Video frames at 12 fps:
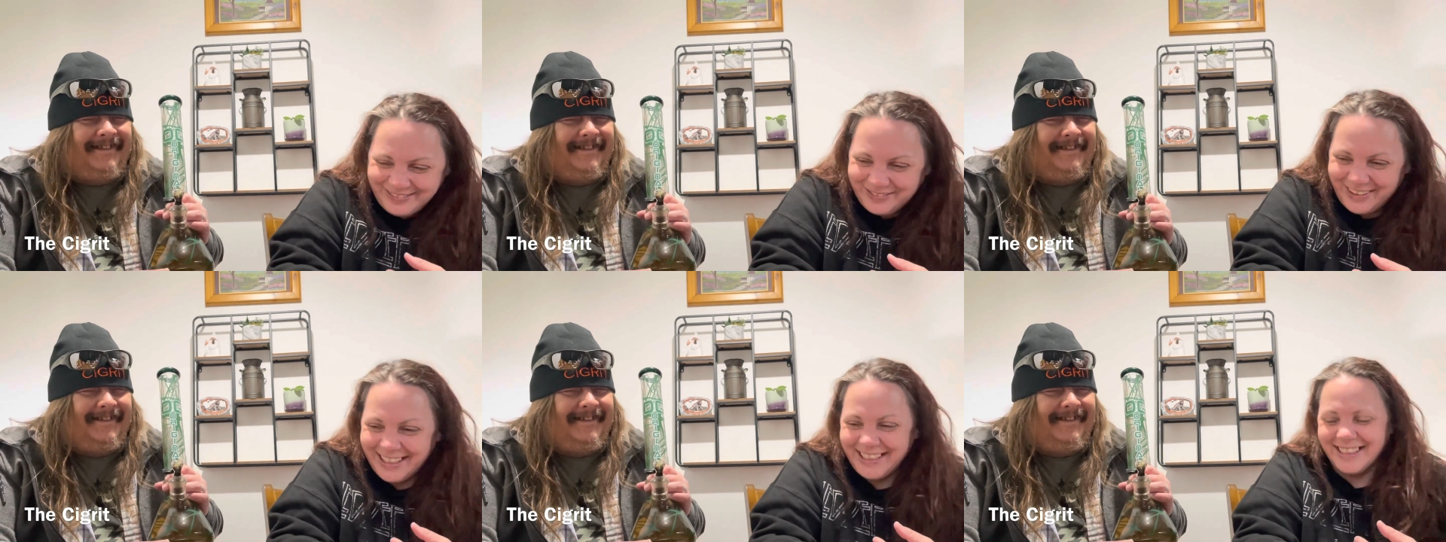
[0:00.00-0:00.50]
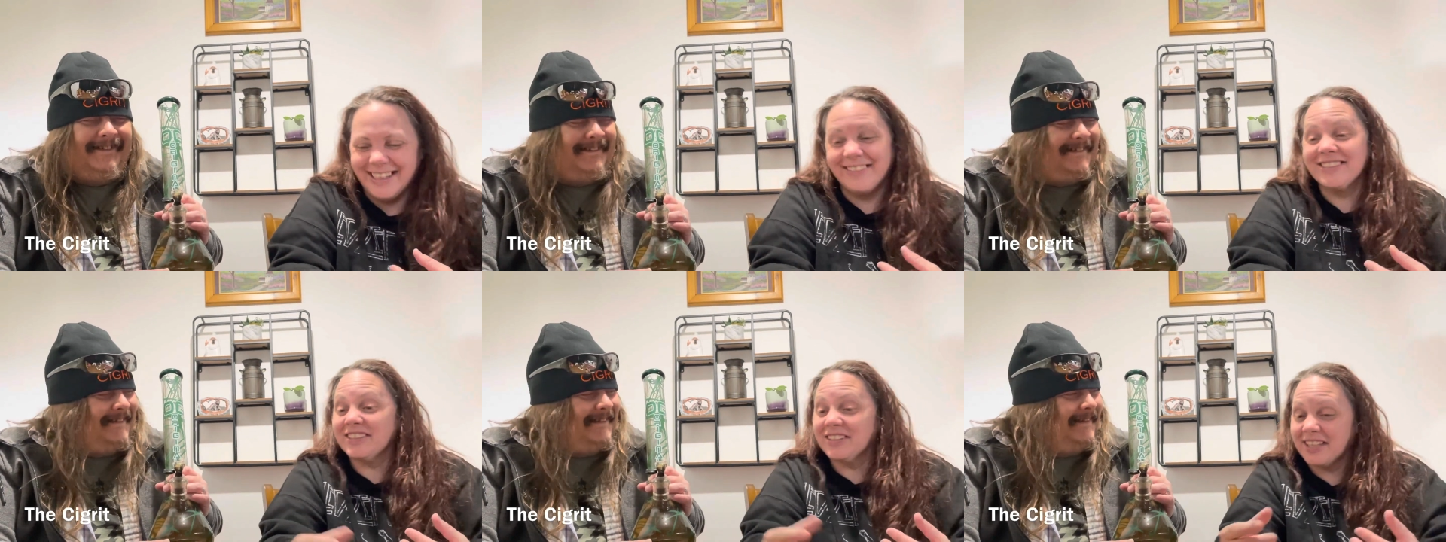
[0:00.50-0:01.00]
Speaker 1: right? And
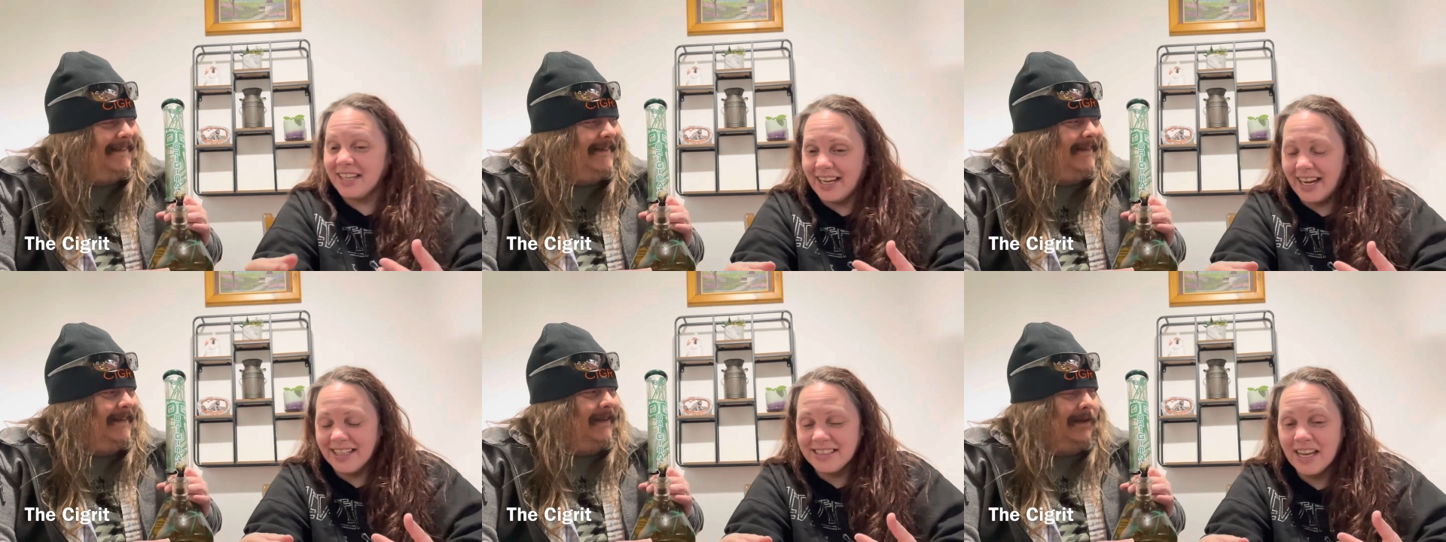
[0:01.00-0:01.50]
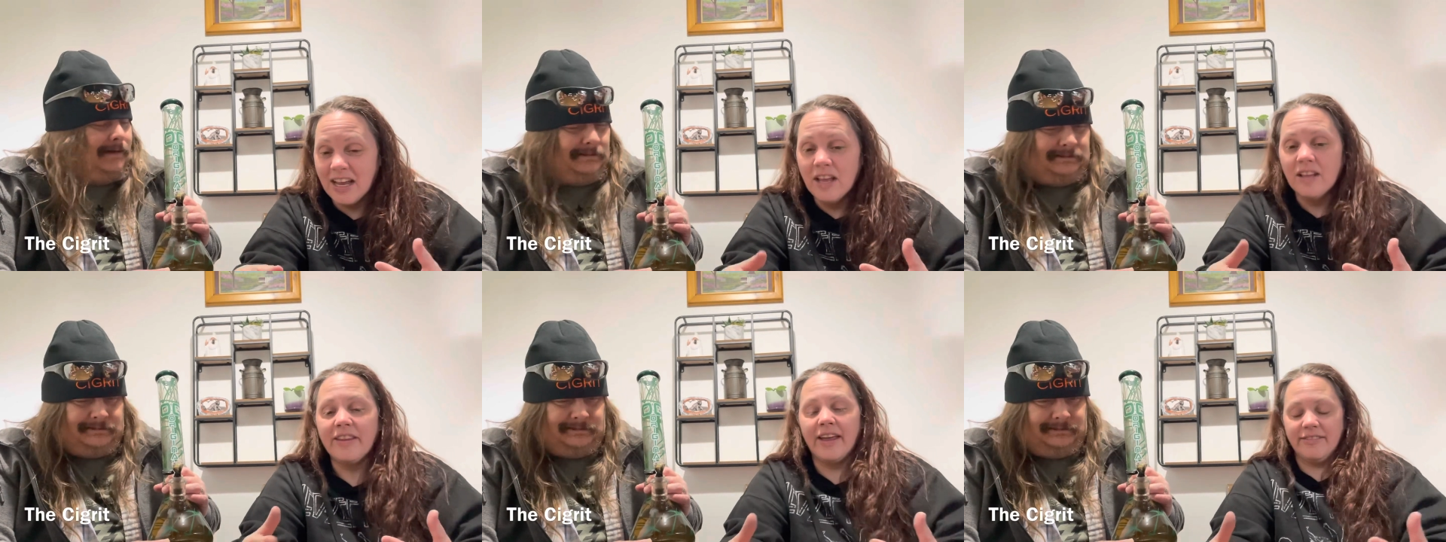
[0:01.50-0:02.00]
I was looking at
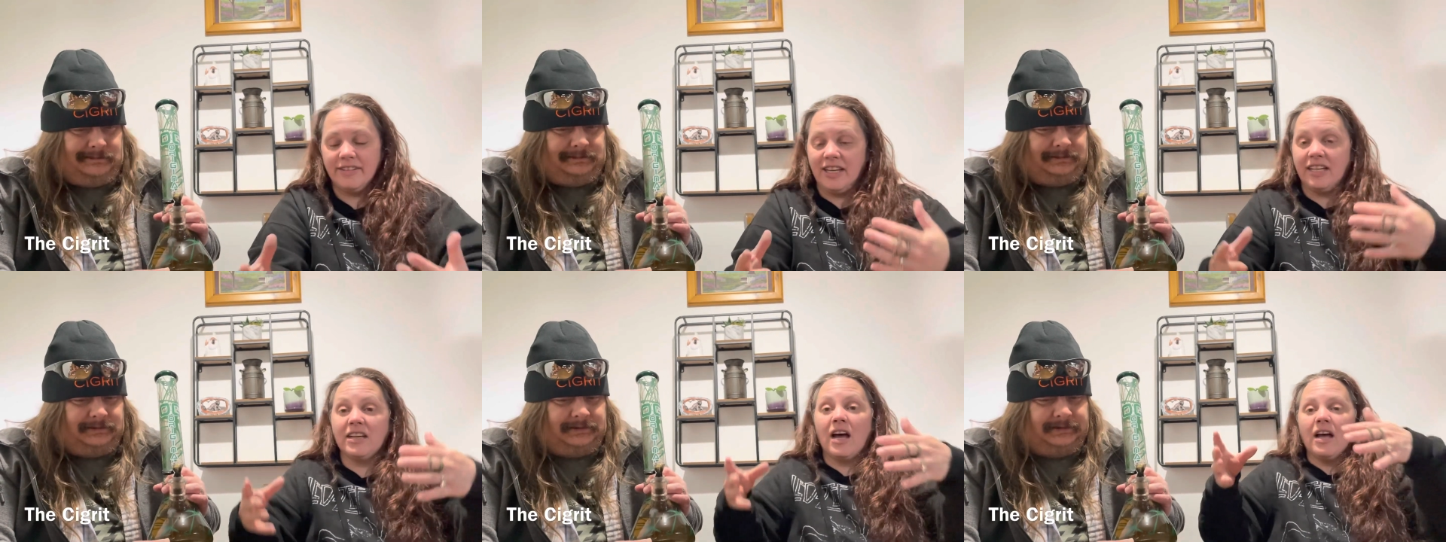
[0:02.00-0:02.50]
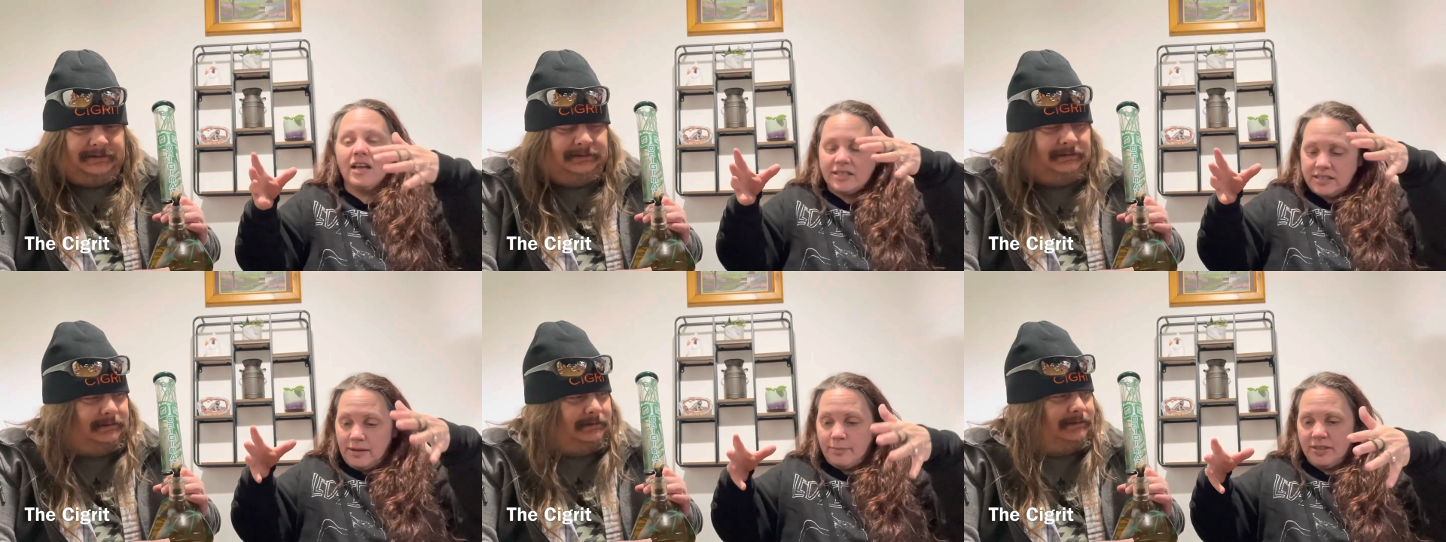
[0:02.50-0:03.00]
they had like uh,
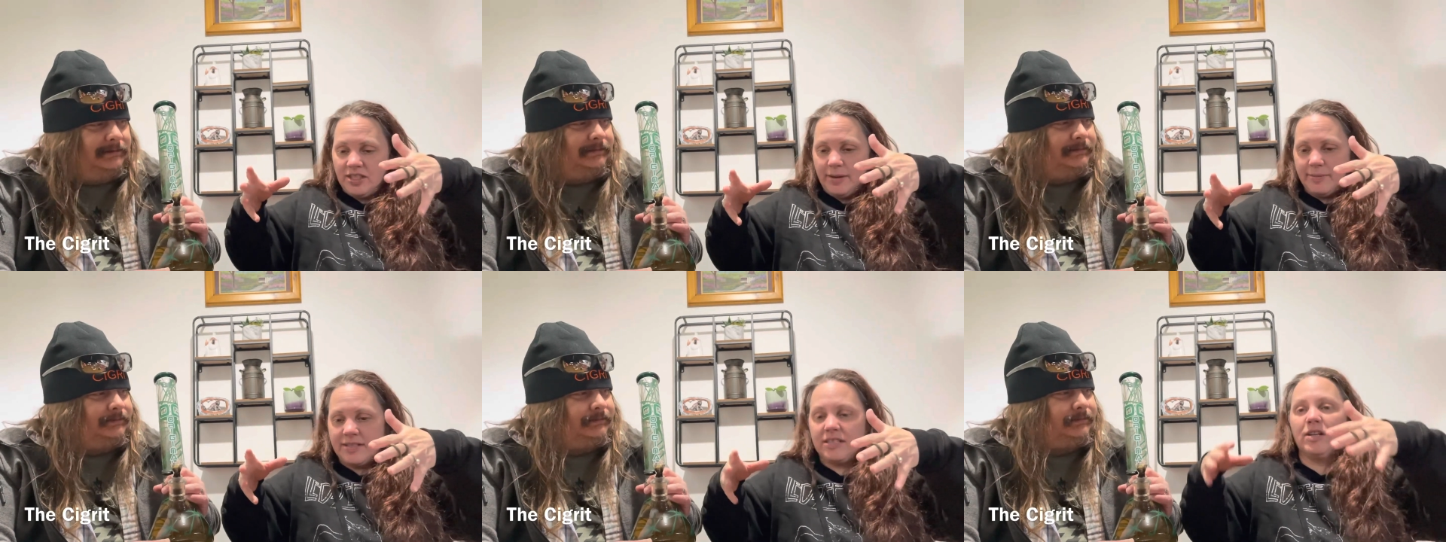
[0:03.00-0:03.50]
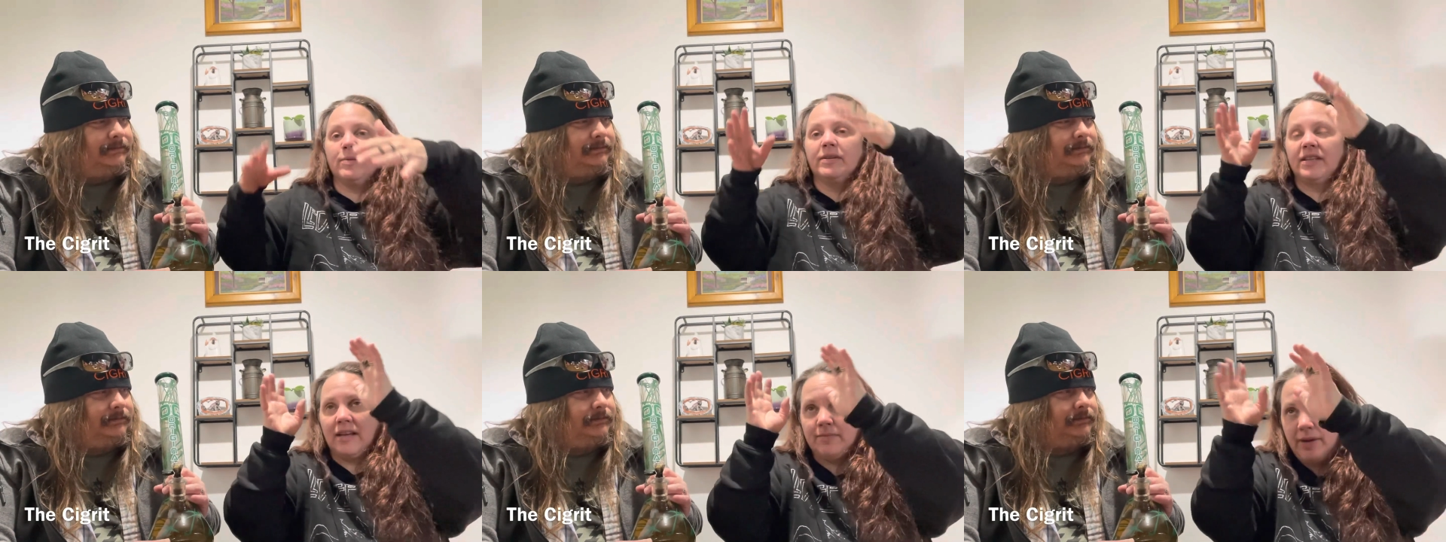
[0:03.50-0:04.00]
some pajamas here,
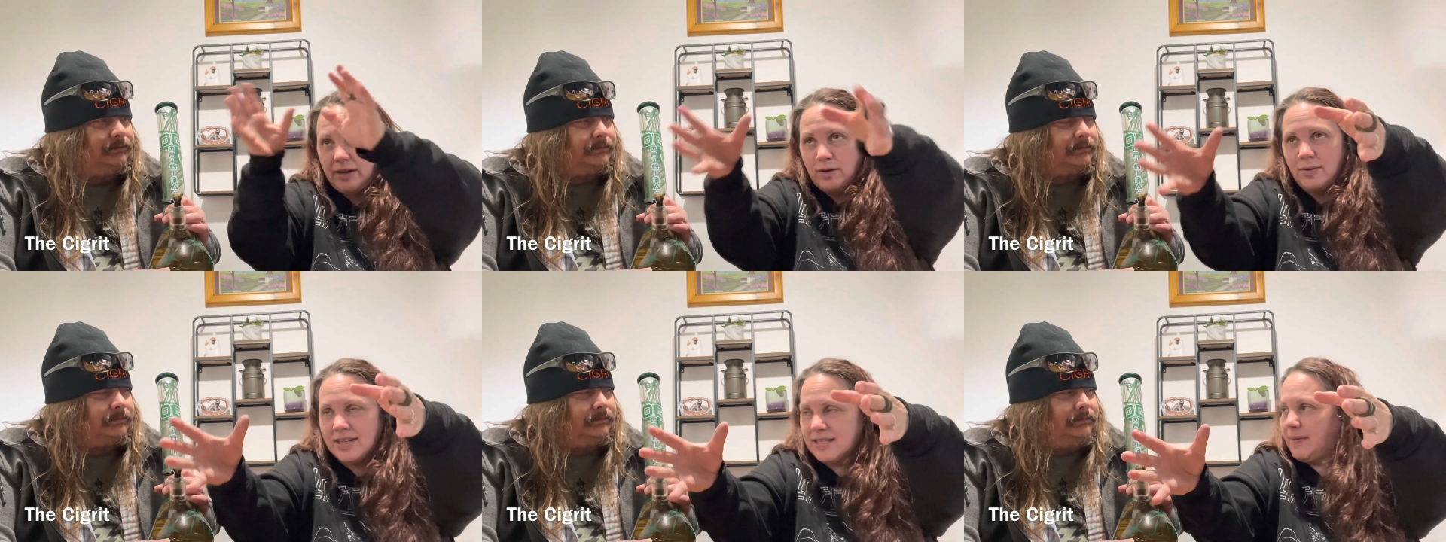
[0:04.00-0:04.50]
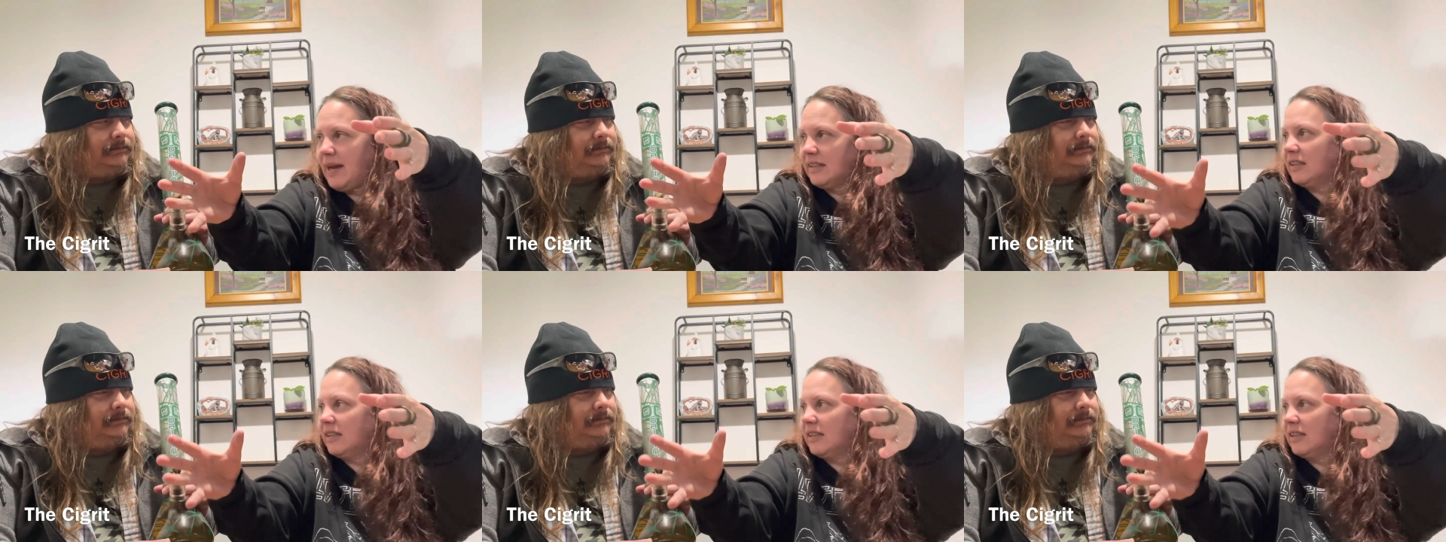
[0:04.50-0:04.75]
but they had better ones back